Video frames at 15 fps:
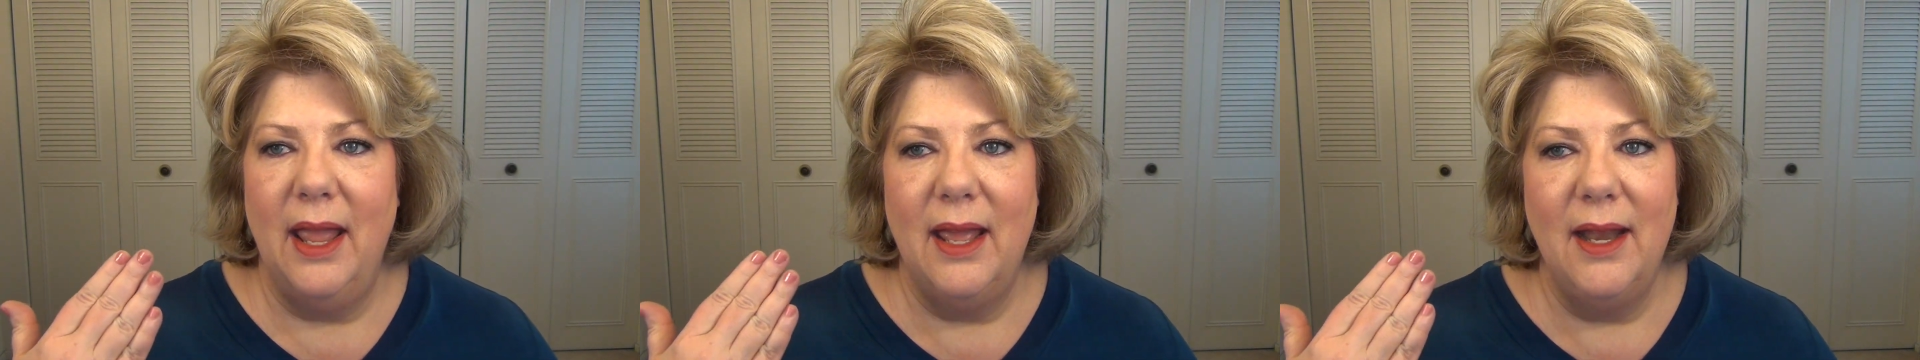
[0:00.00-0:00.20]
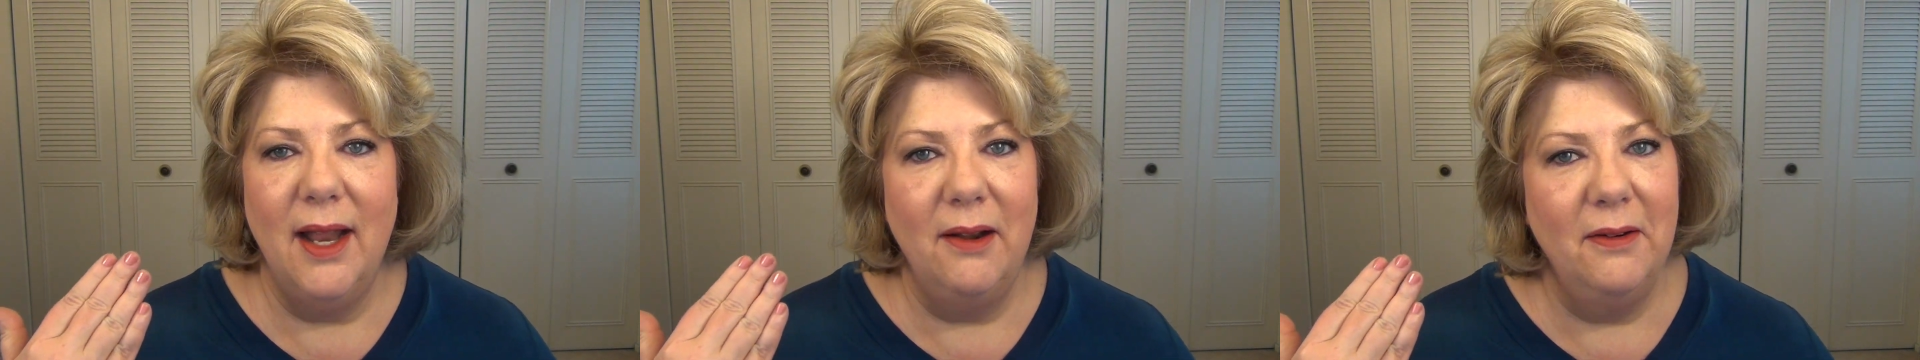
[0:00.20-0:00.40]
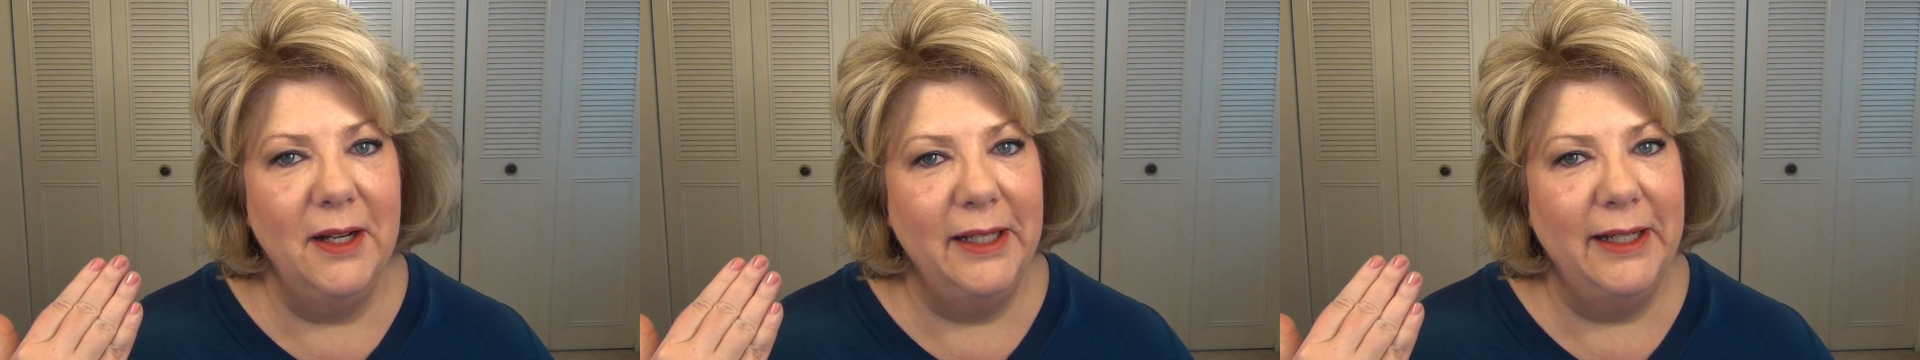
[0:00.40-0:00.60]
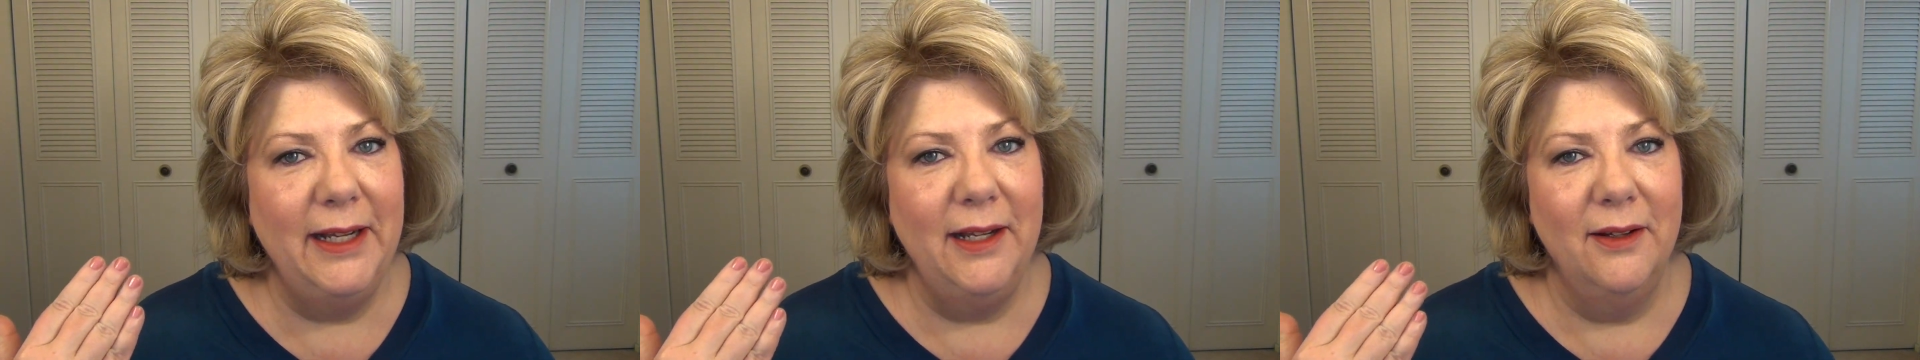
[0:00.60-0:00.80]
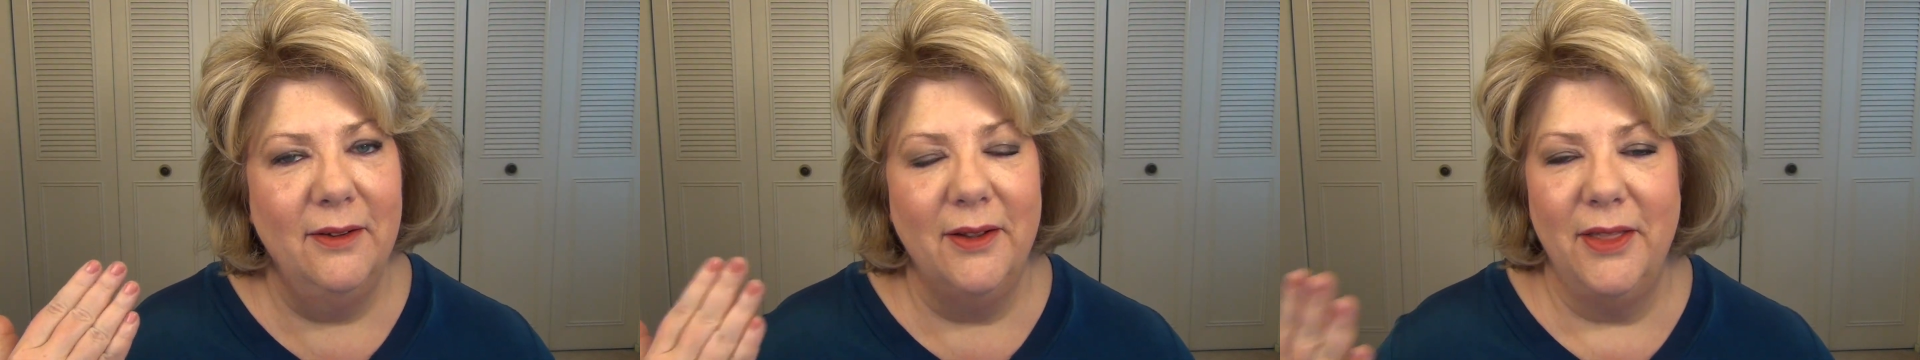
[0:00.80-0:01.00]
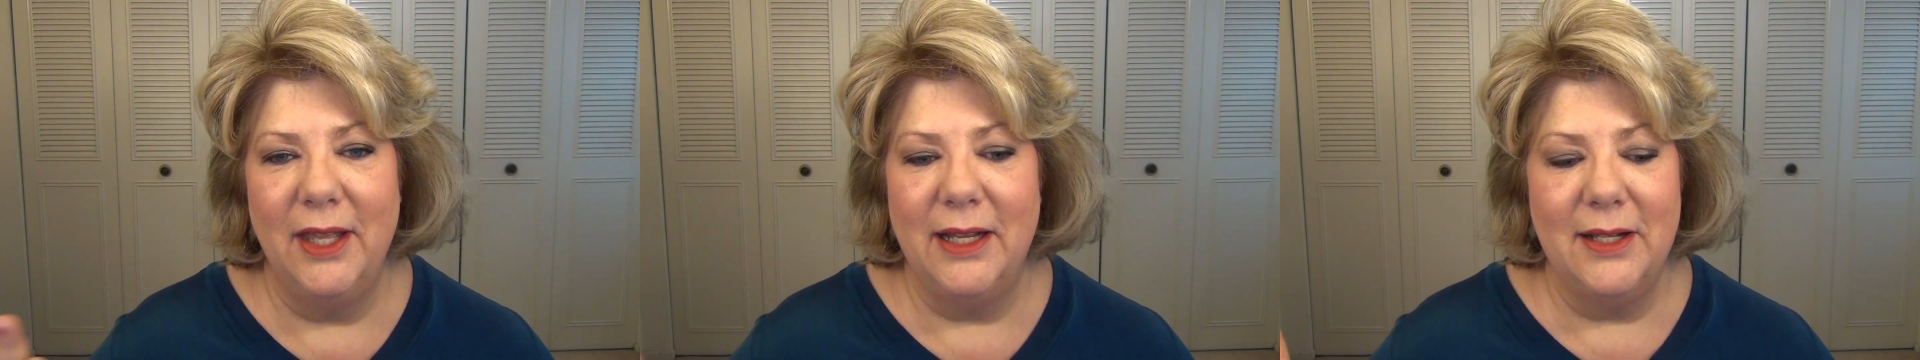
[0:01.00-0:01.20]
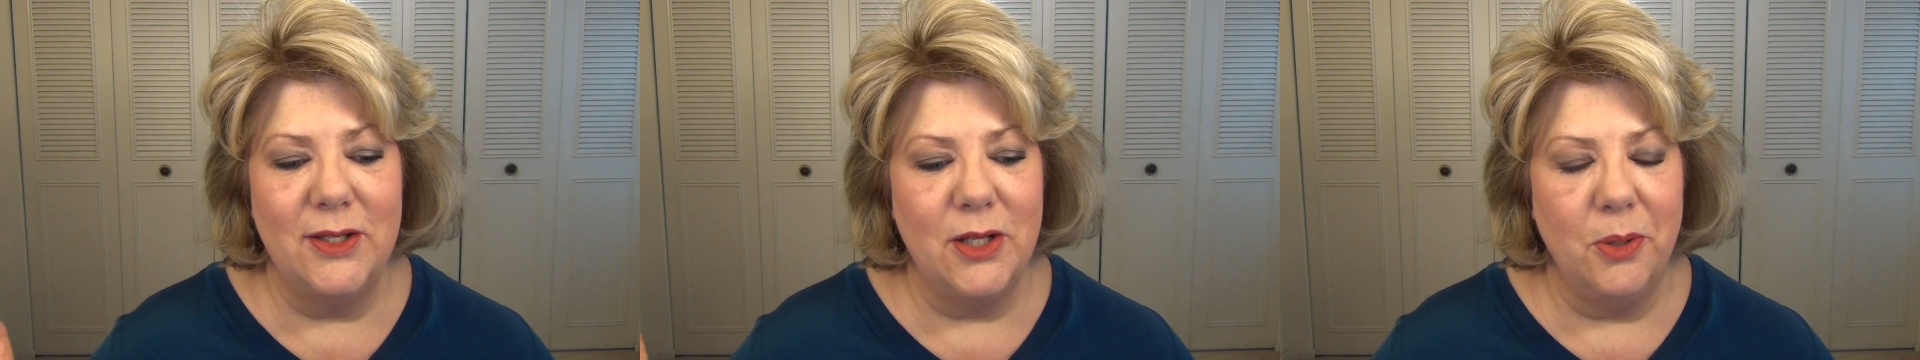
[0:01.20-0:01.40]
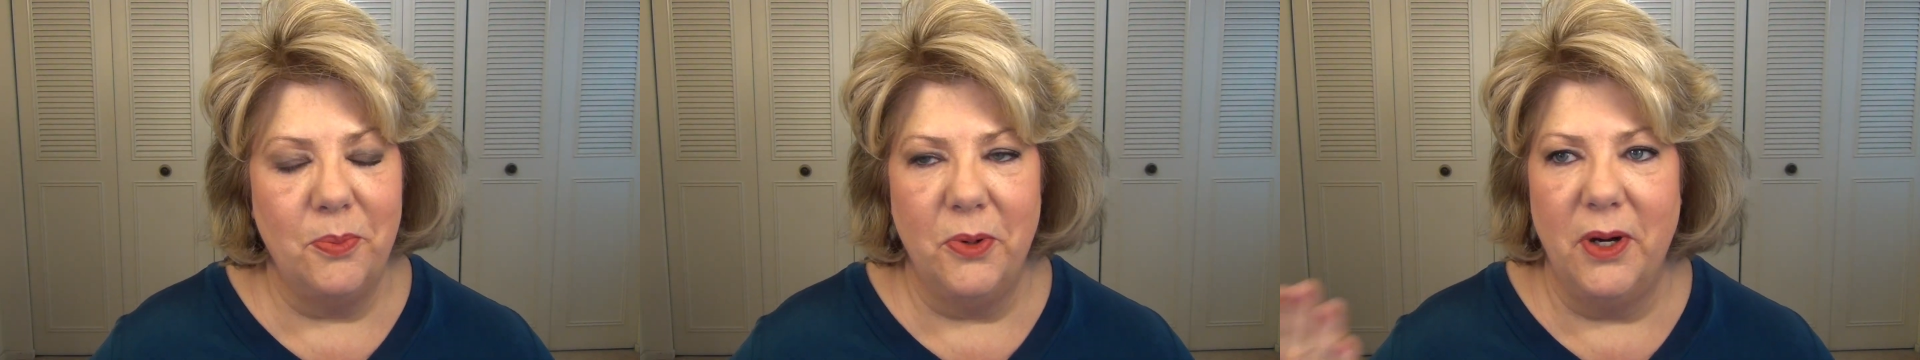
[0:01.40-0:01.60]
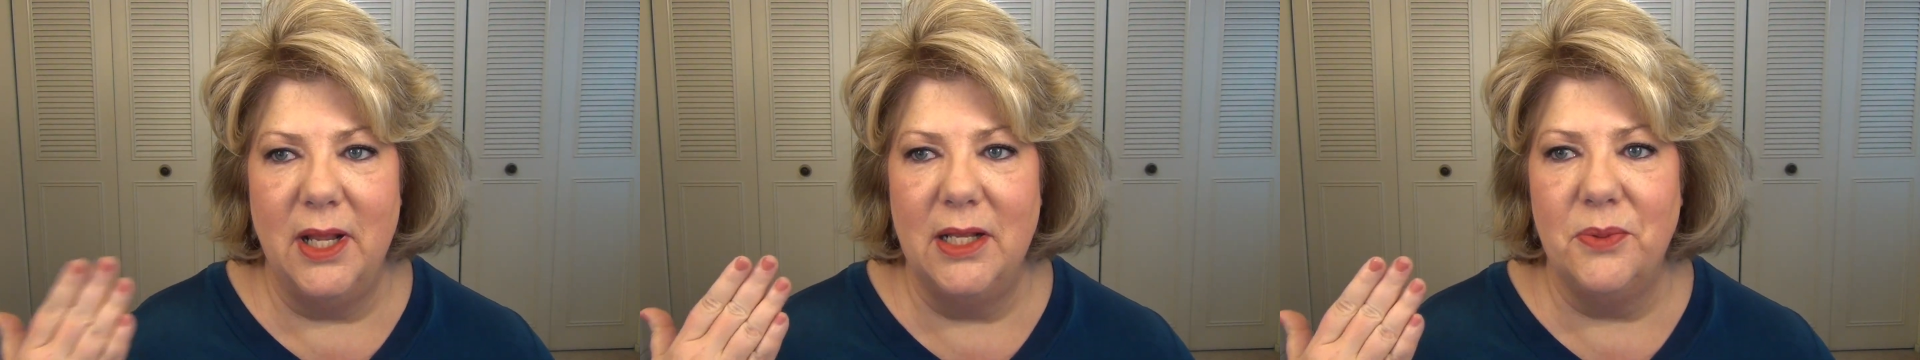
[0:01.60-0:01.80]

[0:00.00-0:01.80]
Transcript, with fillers: and I really think it's so pretty.